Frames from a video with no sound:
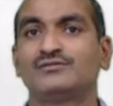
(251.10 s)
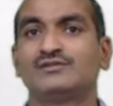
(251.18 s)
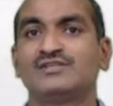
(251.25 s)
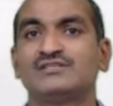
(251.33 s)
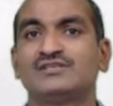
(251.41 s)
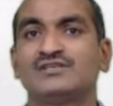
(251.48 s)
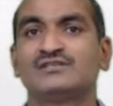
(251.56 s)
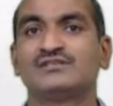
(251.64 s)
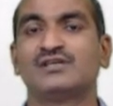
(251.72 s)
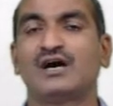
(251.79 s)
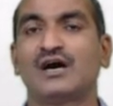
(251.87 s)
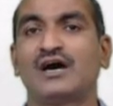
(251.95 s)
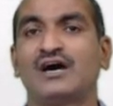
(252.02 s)
this is
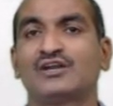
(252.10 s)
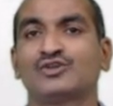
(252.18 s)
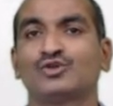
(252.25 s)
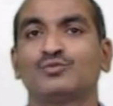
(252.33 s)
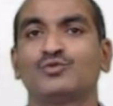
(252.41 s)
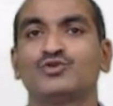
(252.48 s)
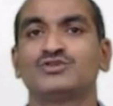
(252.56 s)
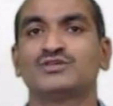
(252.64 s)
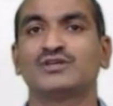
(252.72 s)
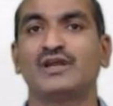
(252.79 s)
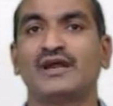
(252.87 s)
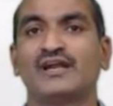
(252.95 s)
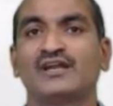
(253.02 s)
the ortho
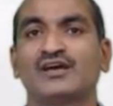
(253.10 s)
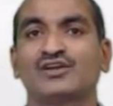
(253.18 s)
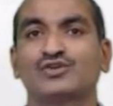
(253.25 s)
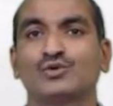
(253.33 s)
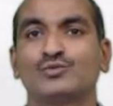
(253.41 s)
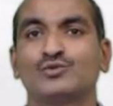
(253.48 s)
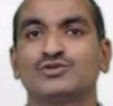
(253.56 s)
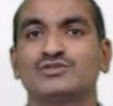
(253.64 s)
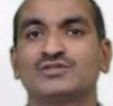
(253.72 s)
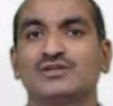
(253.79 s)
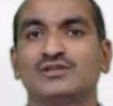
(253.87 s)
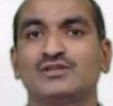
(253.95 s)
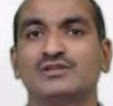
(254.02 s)
position. At ortho
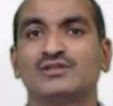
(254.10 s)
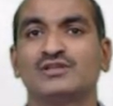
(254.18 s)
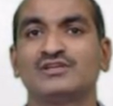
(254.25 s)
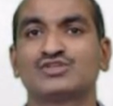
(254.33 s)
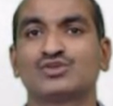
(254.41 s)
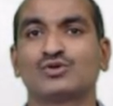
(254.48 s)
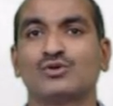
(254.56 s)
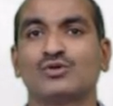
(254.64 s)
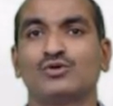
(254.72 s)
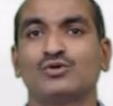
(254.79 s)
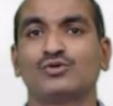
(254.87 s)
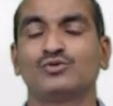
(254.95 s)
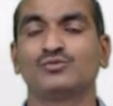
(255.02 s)
position there is
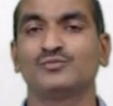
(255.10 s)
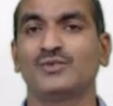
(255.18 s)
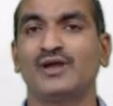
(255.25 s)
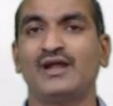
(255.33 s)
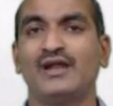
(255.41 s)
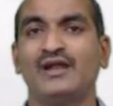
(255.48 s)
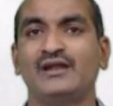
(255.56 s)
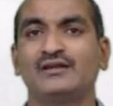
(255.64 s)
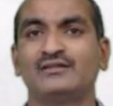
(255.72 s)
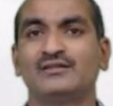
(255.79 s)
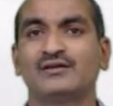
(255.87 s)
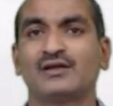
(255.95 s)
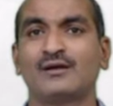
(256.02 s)
chloro group and
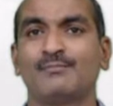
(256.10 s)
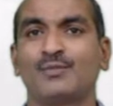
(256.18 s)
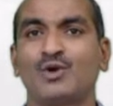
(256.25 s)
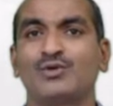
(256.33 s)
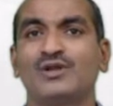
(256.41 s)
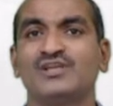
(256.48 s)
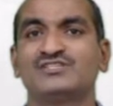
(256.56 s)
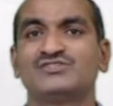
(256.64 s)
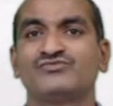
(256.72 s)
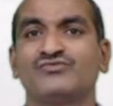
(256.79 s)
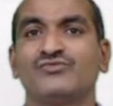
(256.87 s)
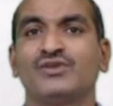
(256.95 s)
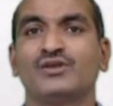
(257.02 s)
the compound is
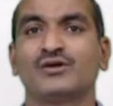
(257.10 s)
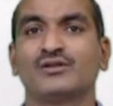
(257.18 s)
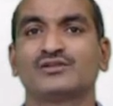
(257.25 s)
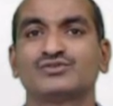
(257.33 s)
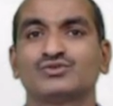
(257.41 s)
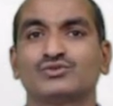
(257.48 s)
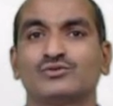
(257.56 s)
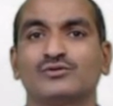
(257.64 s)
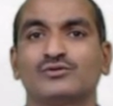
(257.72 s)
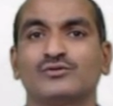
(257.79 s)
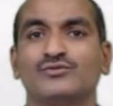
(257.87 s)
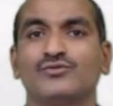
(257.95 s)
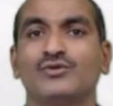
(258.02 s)
phenol.
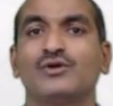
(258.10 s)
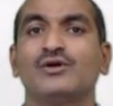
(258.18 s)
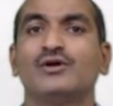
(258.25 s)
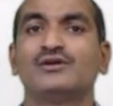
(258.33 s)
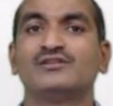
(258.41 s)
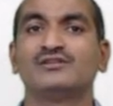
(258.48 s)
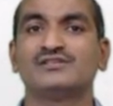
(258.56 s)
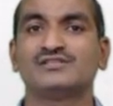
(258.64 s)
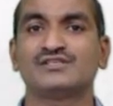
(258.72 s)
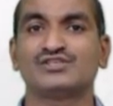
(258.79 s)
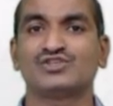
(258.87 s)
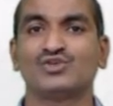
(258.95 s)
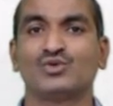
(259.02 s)
So this
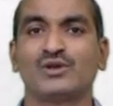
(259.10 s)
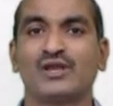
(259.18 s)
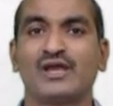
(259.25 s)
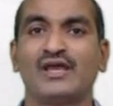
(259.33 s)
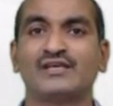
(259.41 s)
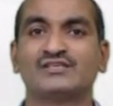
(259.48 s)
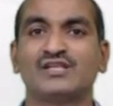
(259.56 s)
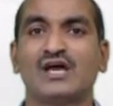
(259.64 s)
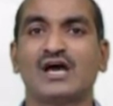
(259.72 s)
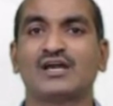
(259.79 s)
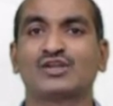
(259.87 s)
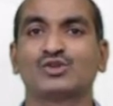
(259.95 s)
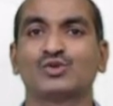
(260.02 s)
is known as the
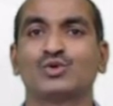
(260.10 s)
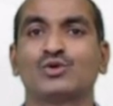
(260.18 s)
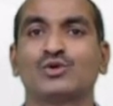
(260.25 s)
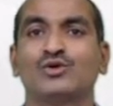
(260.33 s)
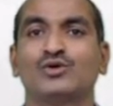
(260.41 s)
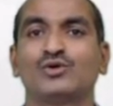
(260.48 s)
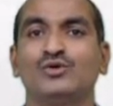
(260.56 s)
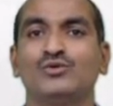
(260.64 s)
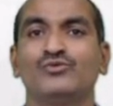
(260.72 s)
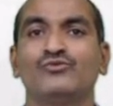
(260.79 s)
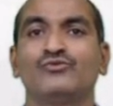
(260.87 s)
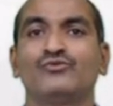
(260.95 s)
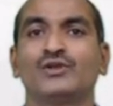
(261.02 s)

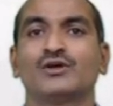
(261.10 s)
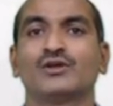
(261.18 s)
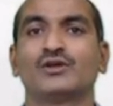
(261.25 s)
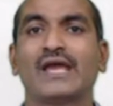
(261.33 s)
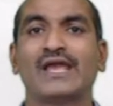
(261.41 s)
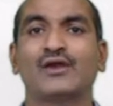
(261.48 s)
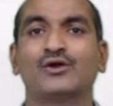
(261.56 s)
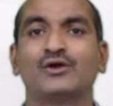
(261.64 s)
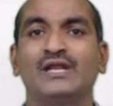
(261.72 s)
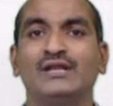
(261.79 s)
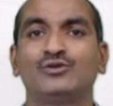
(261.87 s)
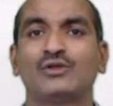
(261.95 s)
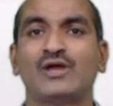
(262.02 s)
orthochlorophenol.
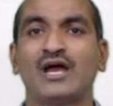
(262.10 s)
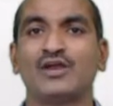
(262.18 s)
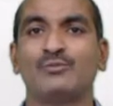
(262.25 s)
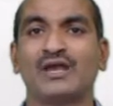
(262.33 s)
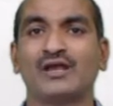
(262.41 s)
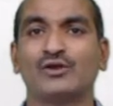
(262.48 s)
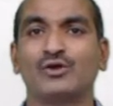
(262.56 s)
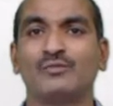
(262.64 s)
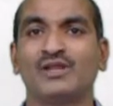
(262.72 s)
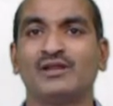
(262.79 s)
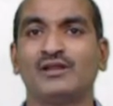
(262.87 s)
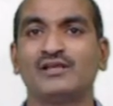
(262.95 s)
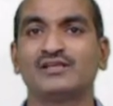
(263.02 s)
According to the IUPAC
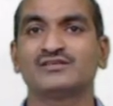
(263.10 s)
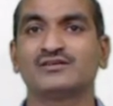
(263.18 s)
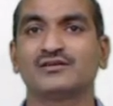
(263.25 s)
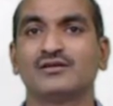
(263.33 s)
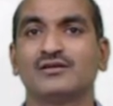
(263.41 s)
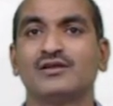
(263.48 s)
nomenclature,